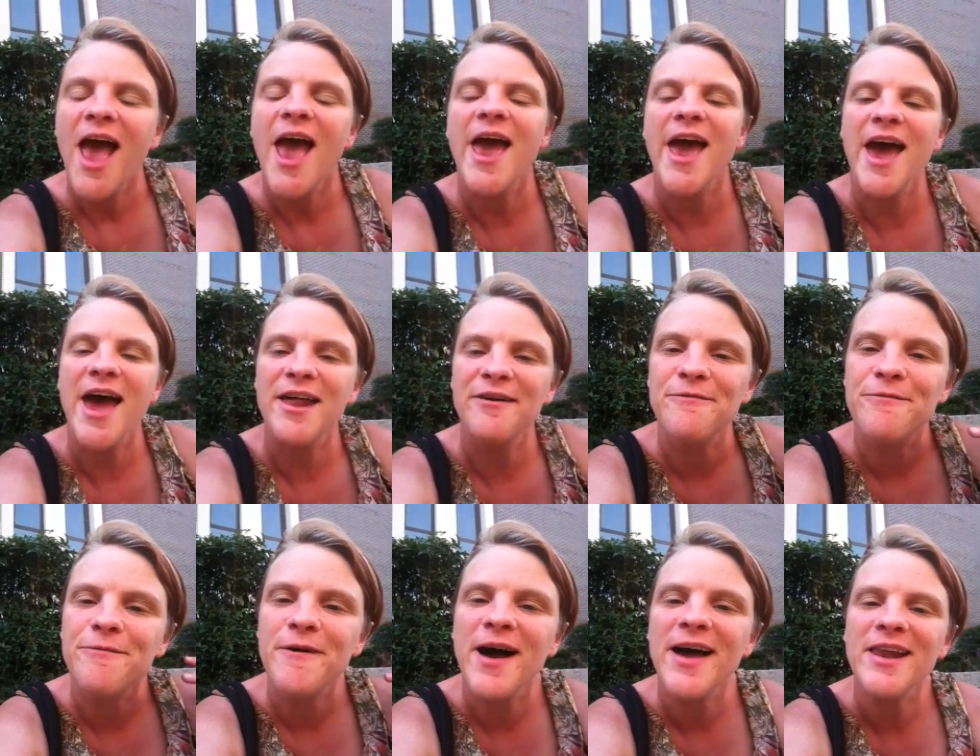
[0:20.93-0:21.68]

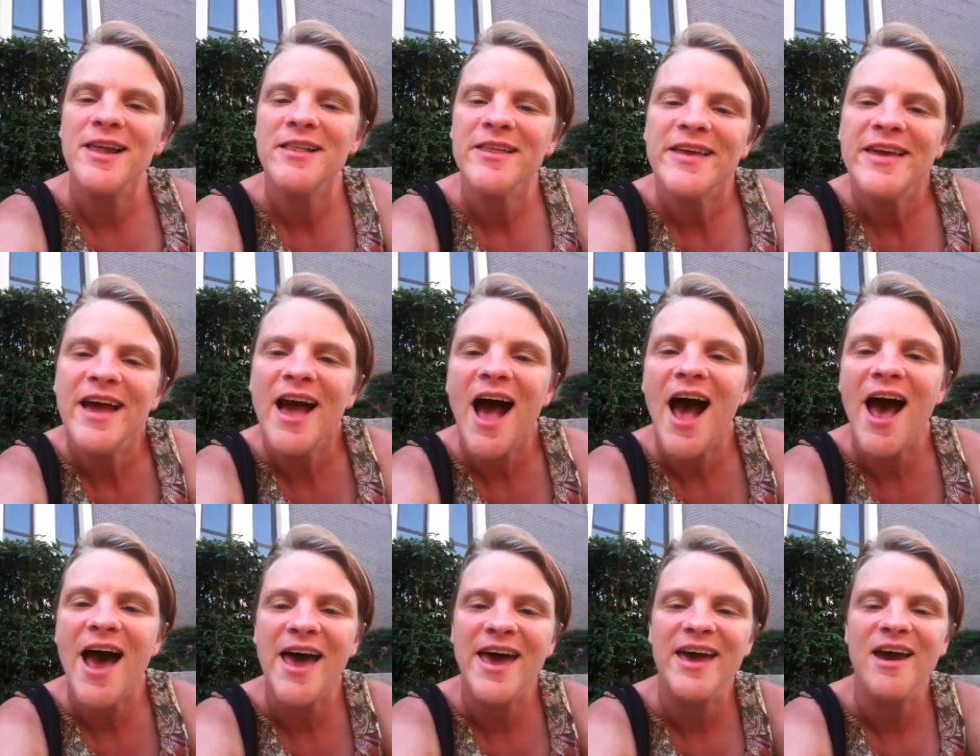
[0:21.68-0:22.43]
And finally,
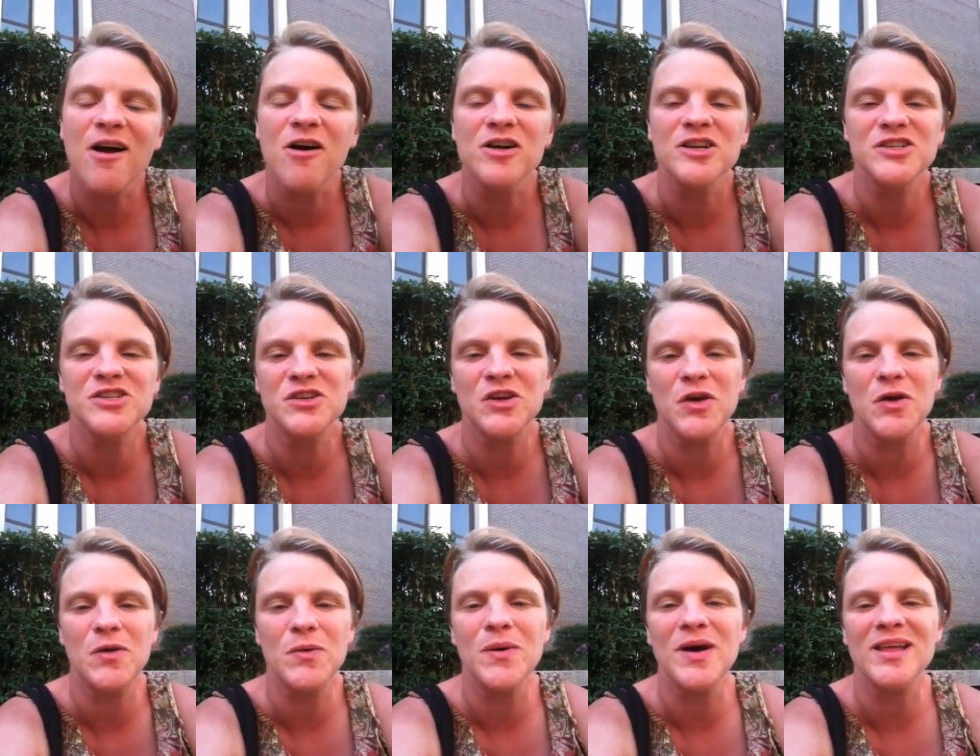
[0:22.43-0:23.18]
I
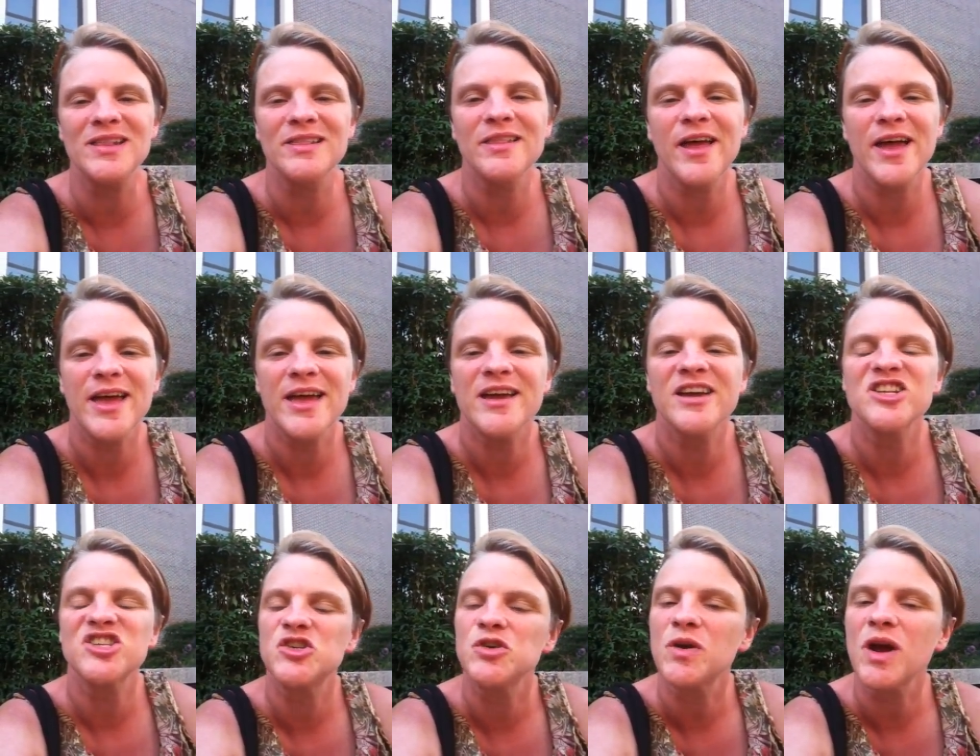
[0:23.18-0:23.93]
also like
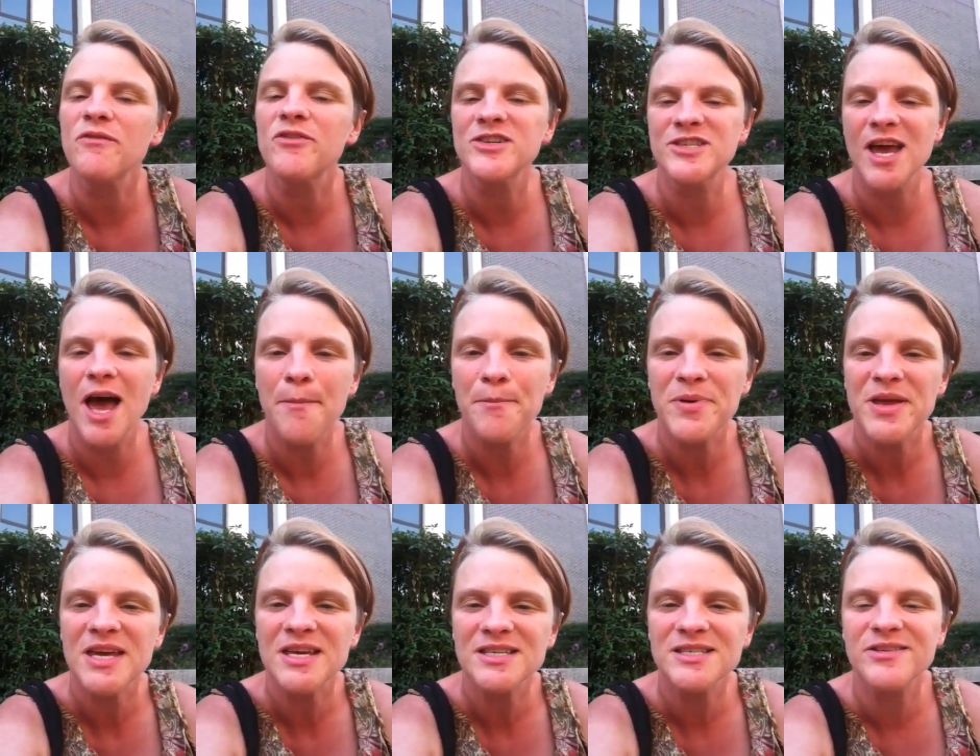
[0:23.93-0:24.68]
to cover
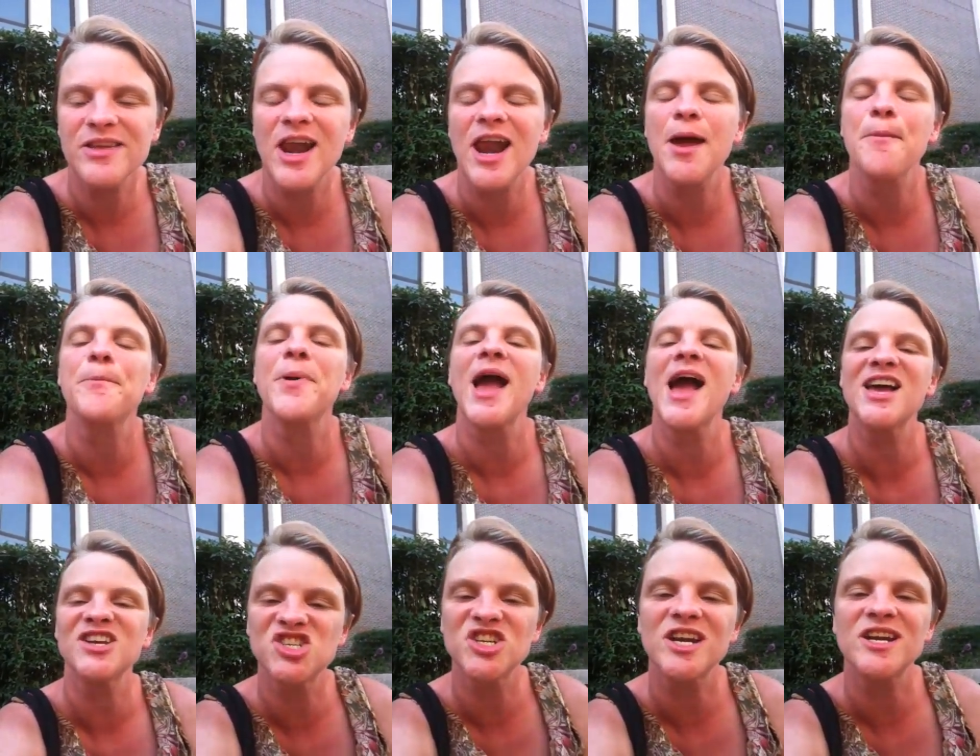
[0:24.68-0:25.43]
topics that I am
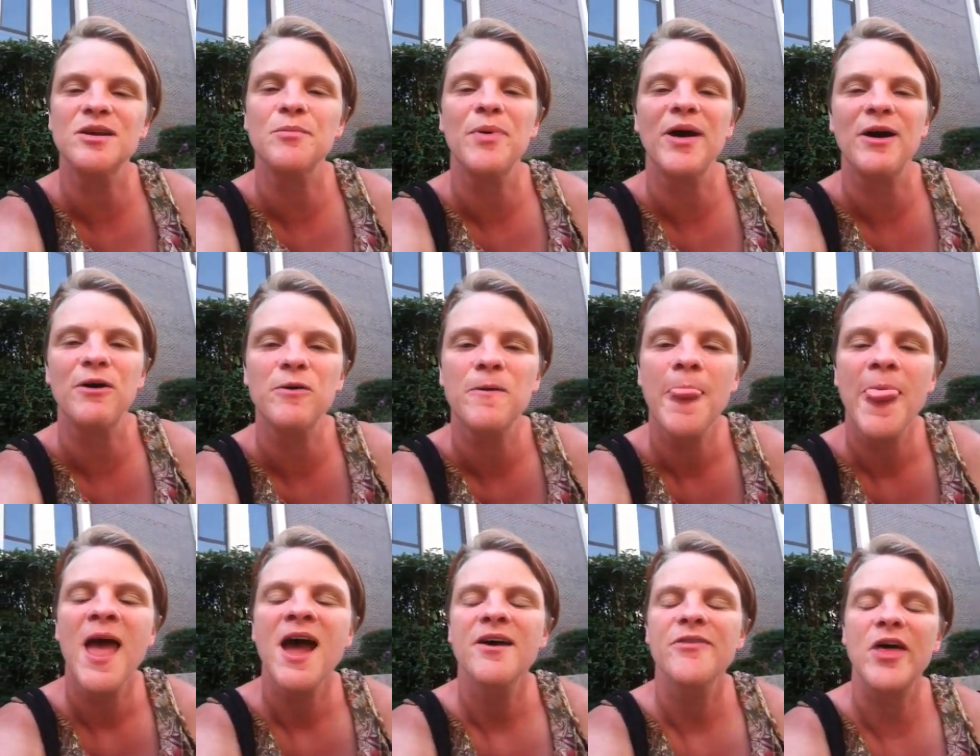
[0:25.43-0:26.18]
passionate about
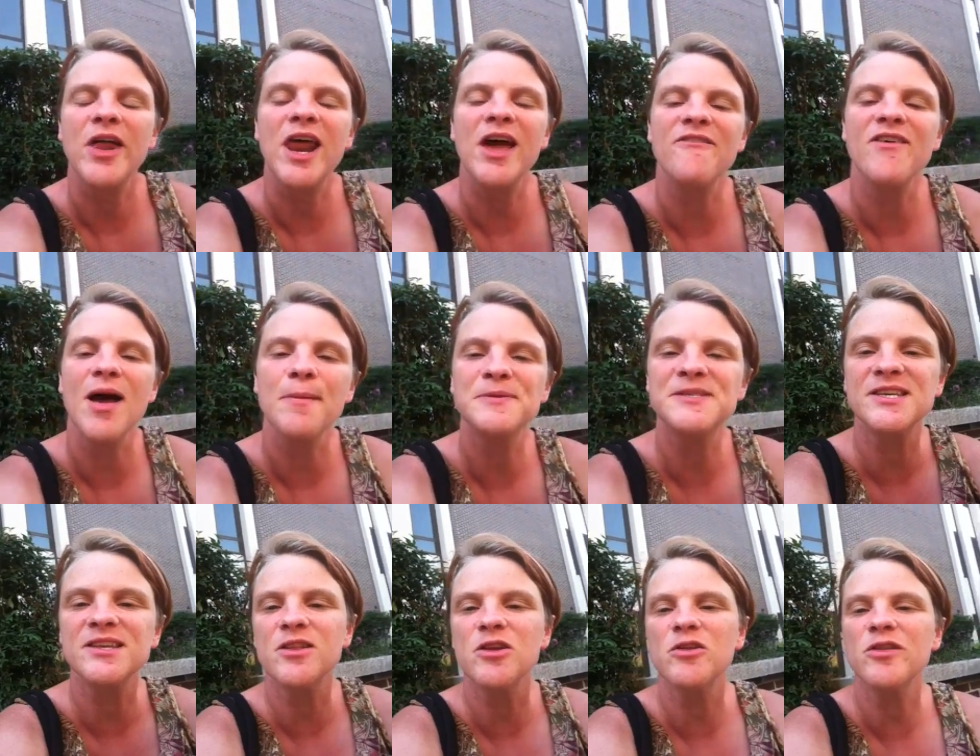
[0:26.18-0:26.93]
but have
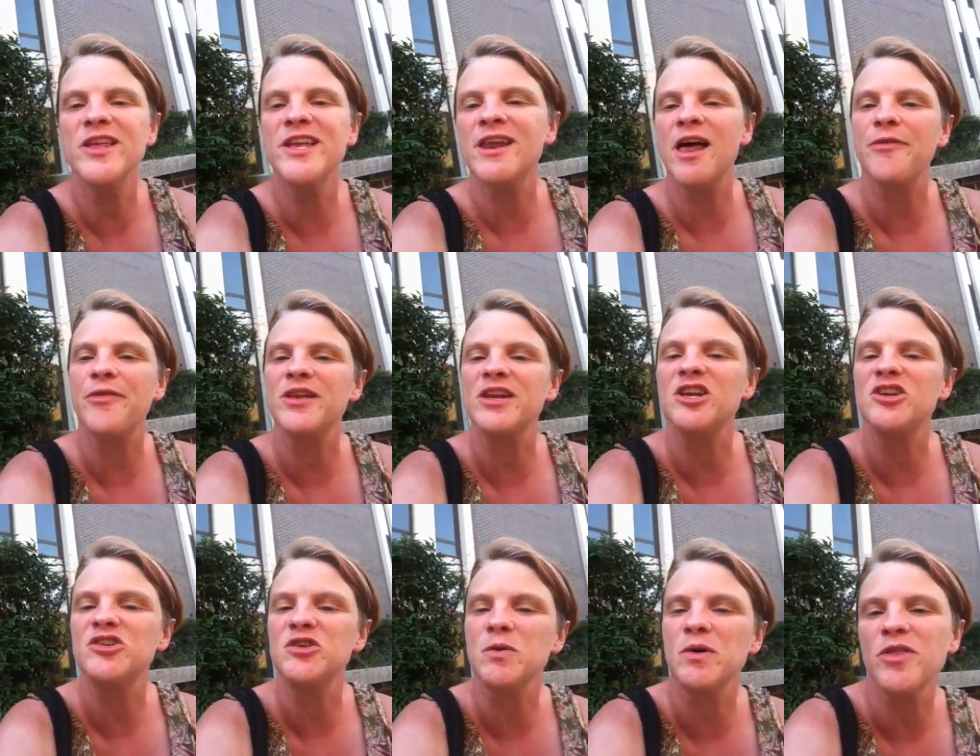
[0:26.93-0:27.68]
absolutely
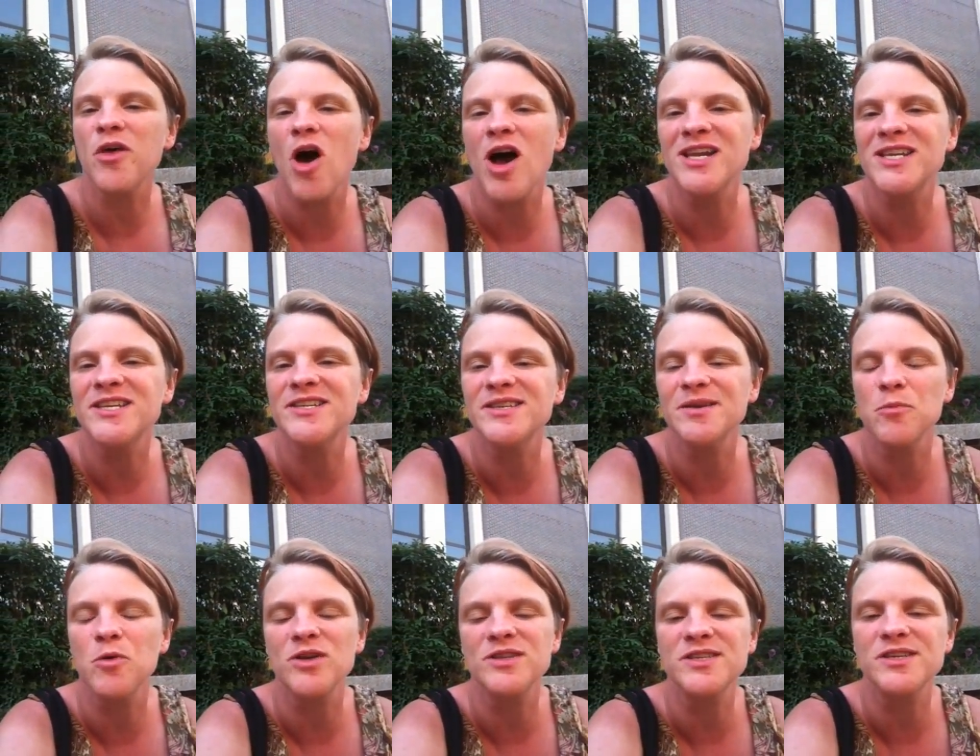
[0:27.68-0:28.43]
nothing to do with
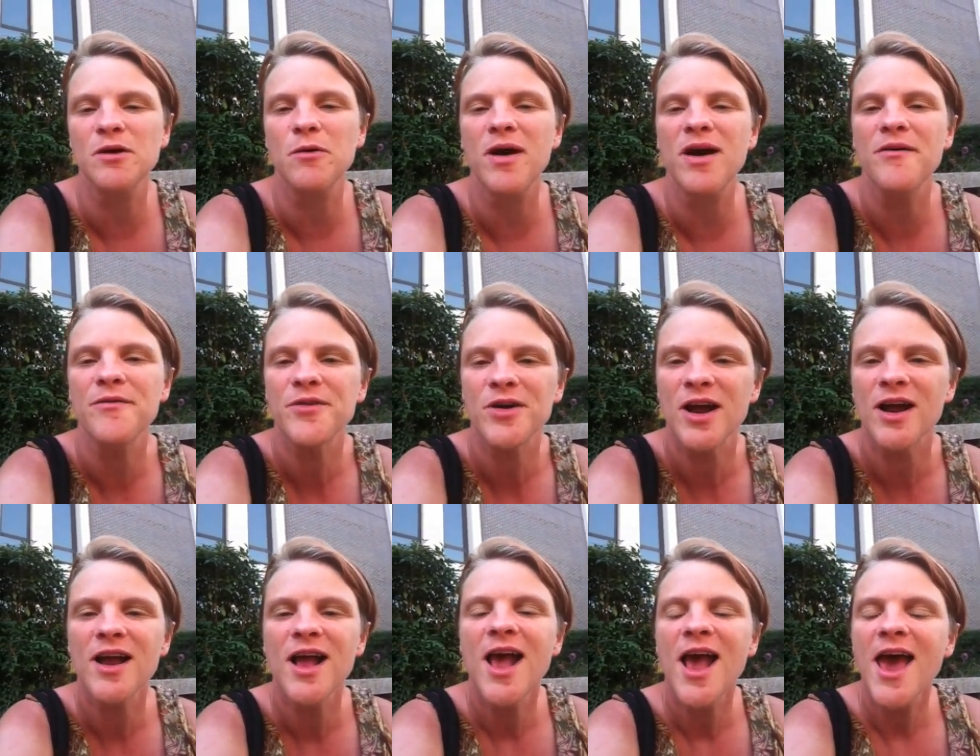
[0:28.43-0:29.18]
autism
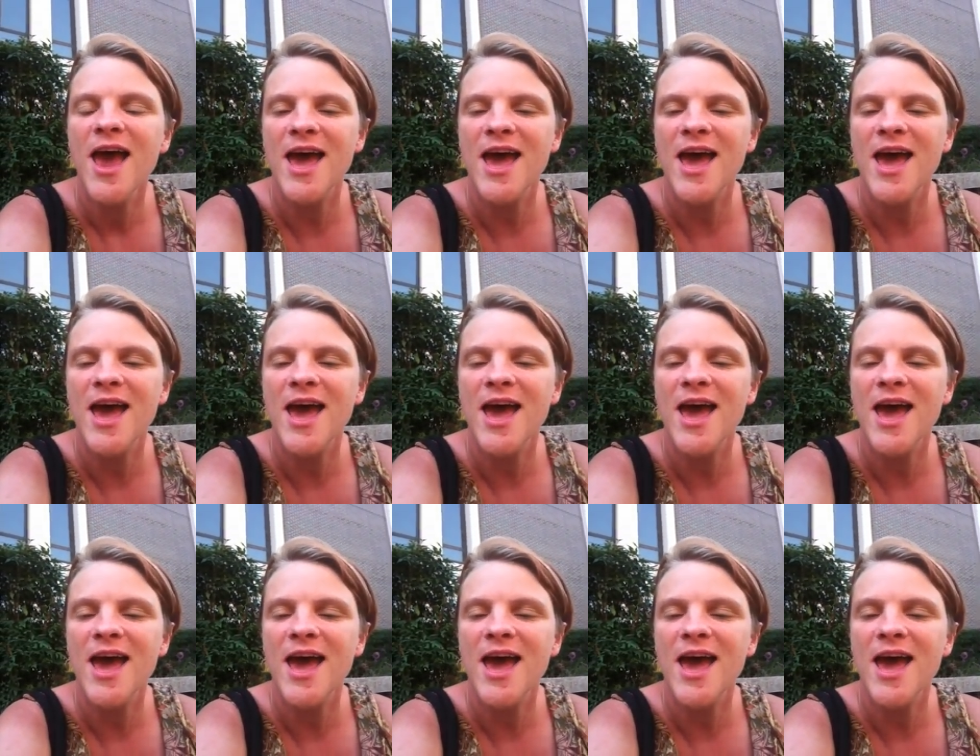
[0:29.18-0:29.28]
whatsoever.